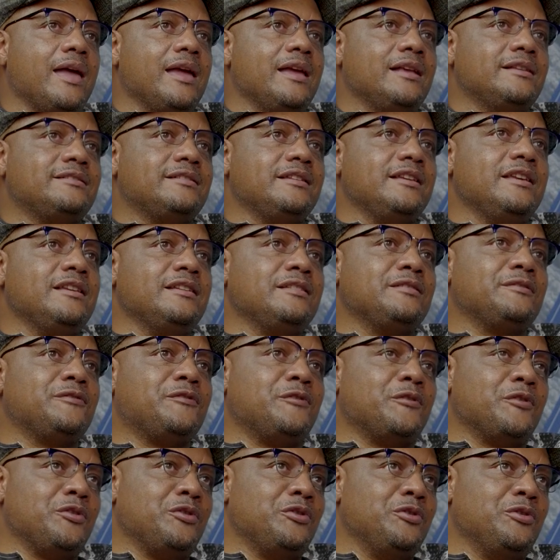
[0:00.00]
it's easy
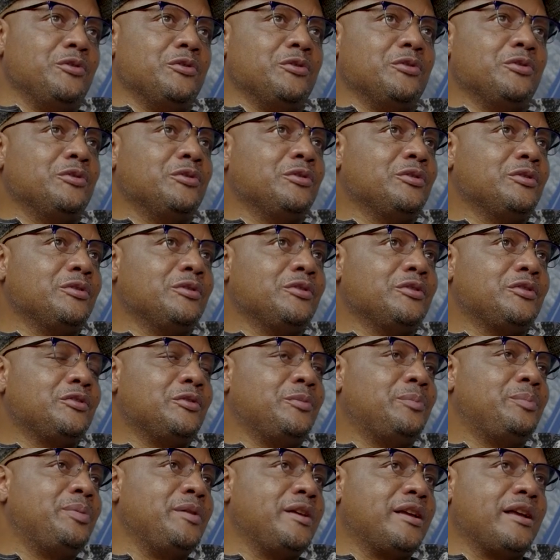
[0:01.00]
for you
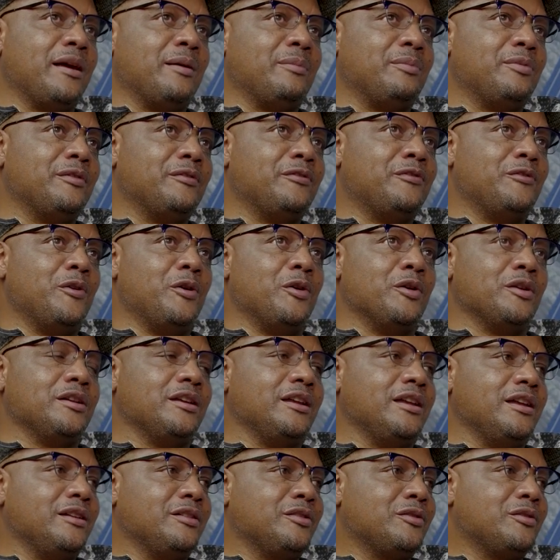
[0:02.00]
to pick up the
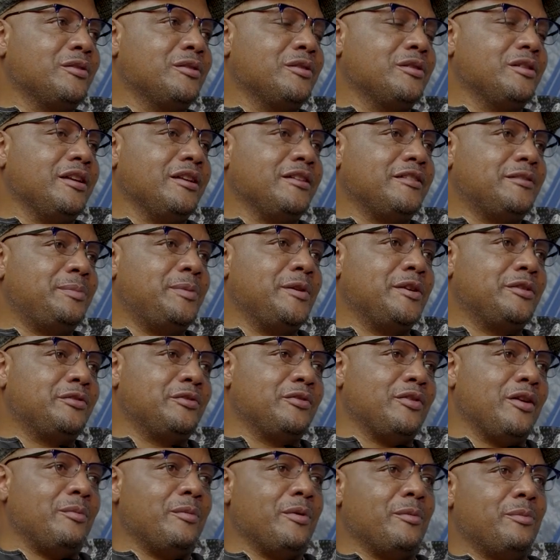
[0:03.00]
phone and speak
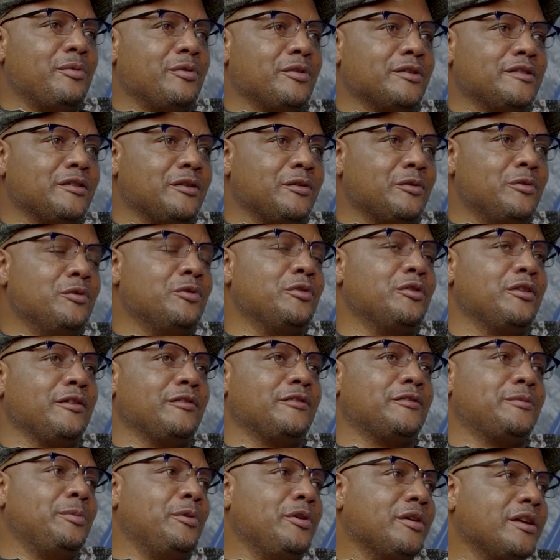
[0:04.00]
to Ramaphosa, who
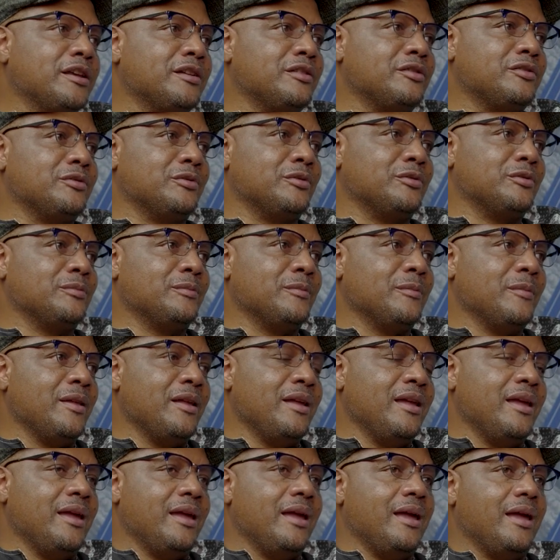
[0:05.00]
you have spoken to,
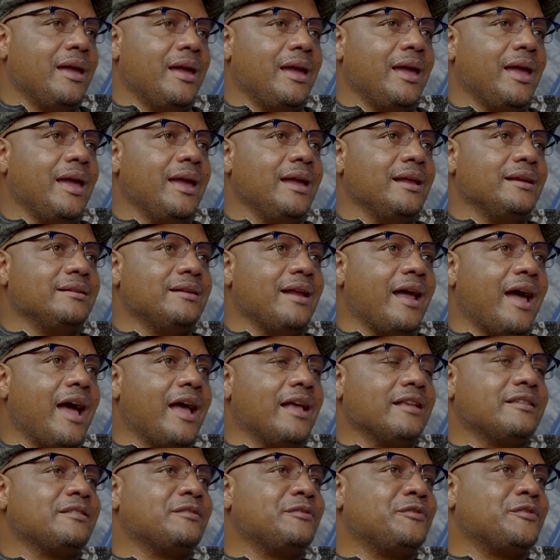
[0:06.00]
and
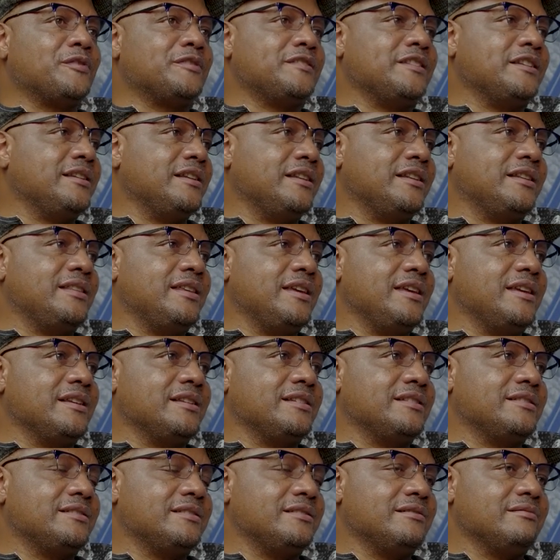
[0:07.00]
ask for certain
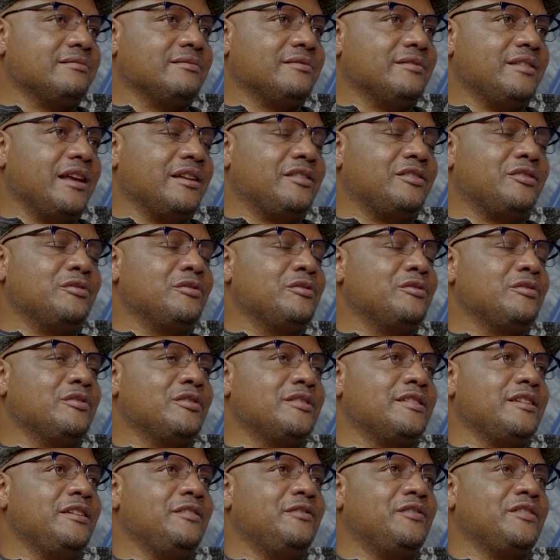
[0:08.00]
things that do
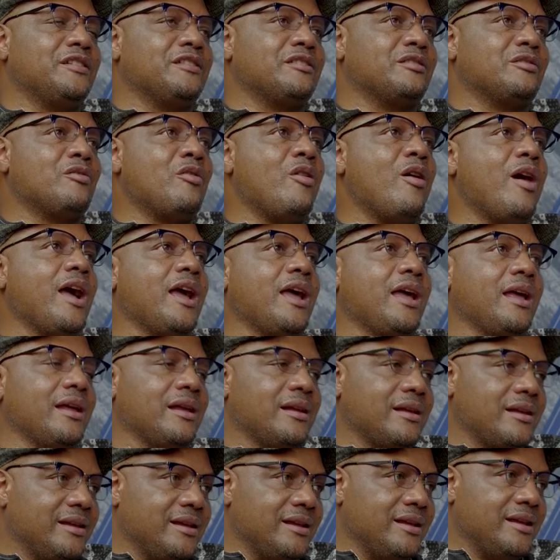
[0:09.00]
not even
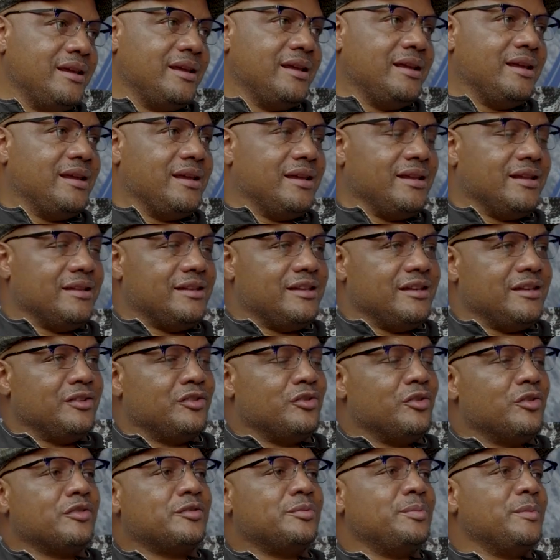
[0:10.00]
require the
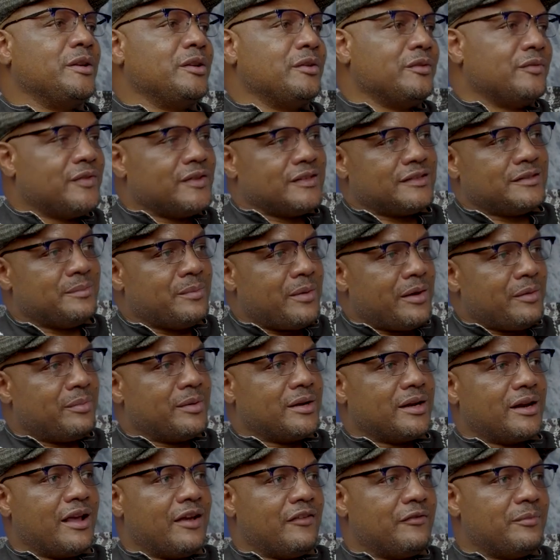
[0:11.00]
endorsement of the
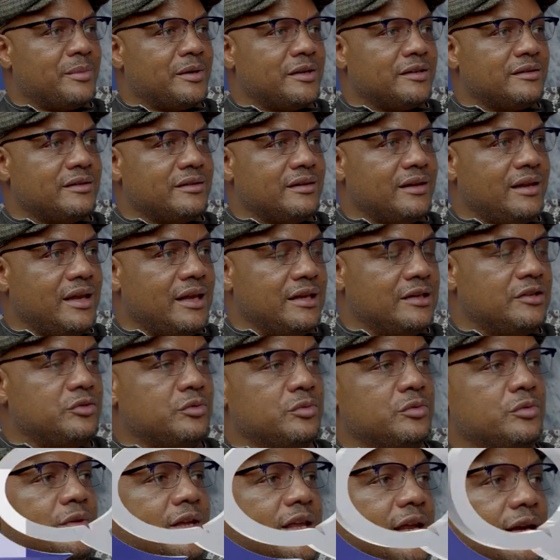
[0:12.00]
Zimbabwean government, and
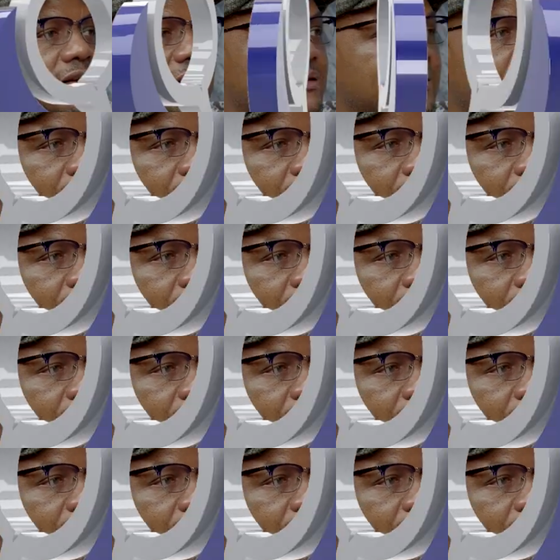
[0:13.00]
you will get